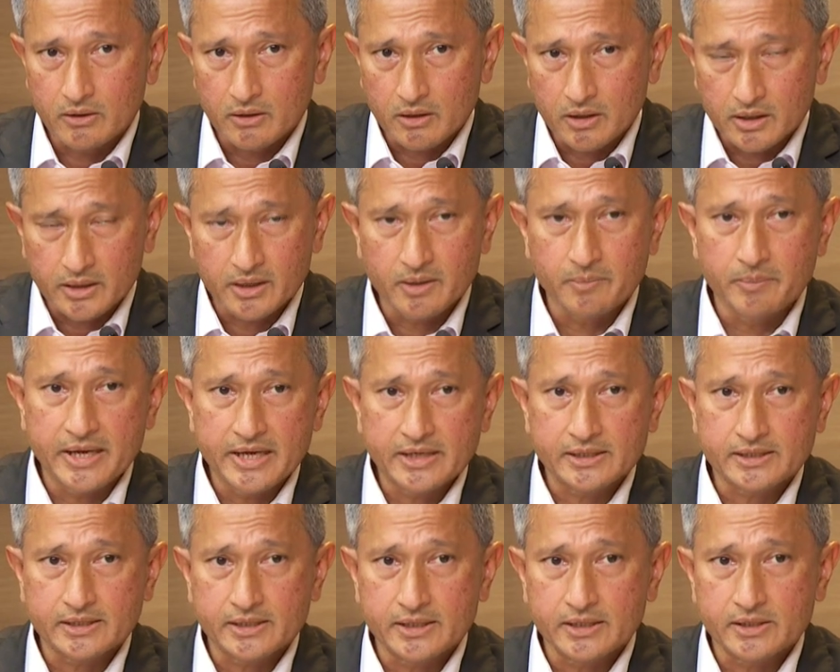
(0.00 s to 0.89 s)
on the
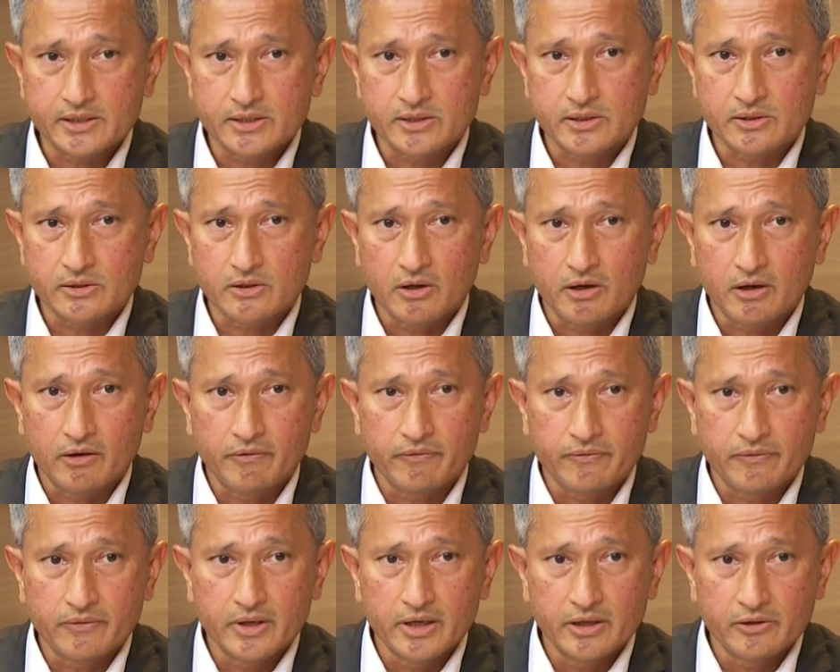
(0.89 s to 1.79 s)
basis of
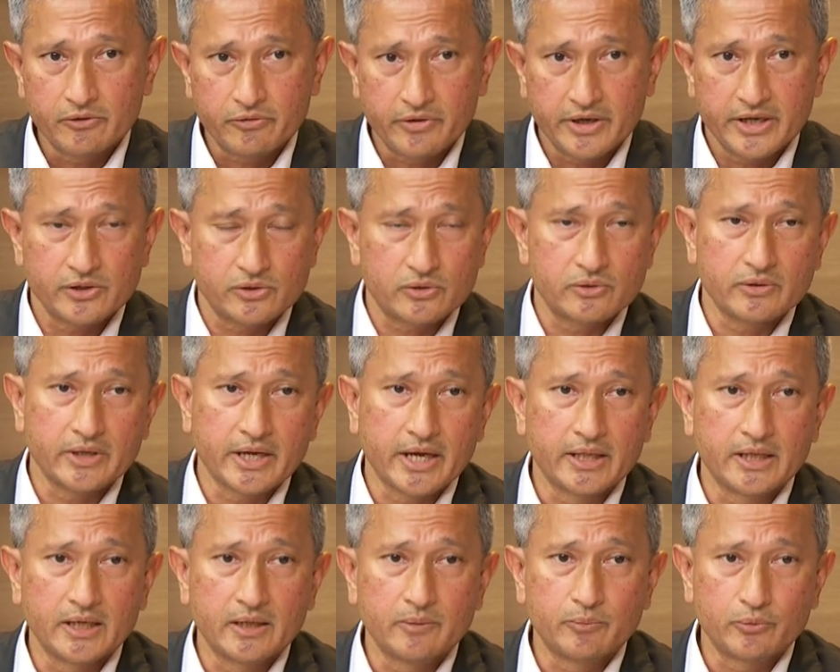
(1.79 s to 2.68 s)

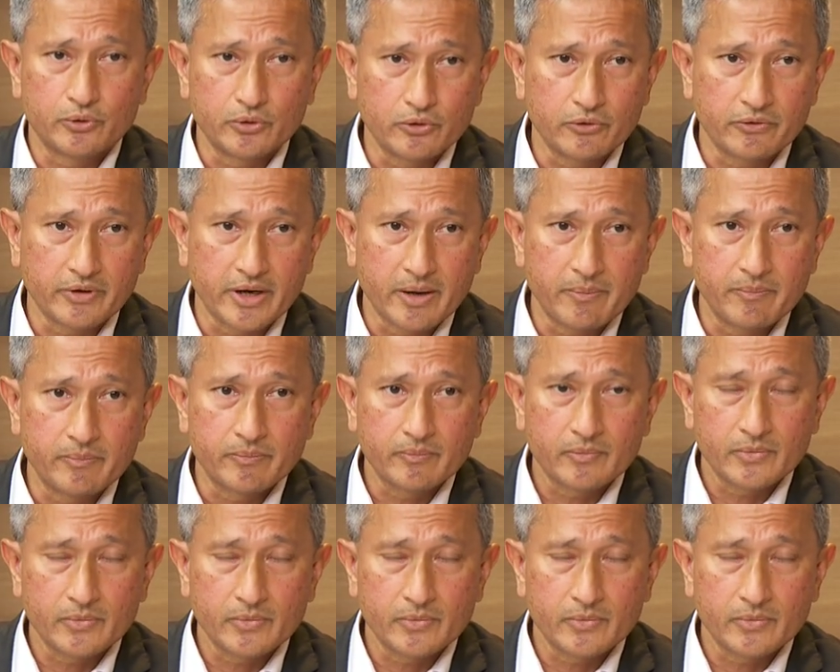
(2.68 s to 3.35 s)
TraceTogether program,